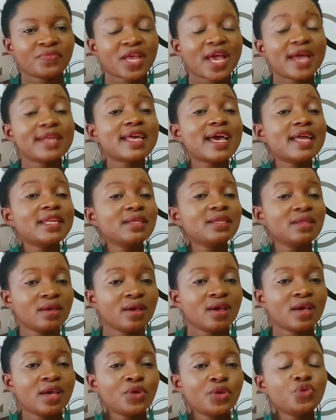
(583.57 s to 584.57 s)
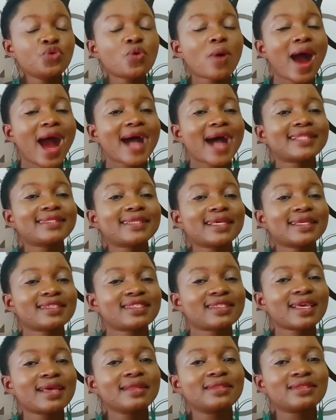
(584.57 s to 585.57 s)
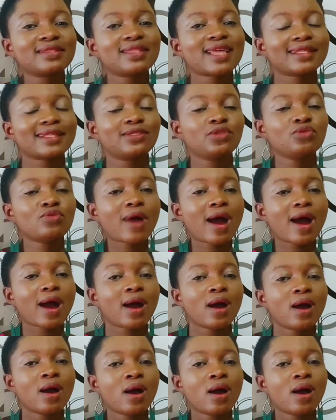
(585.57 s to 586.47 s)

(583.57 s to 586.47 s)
and then you are at a state that you are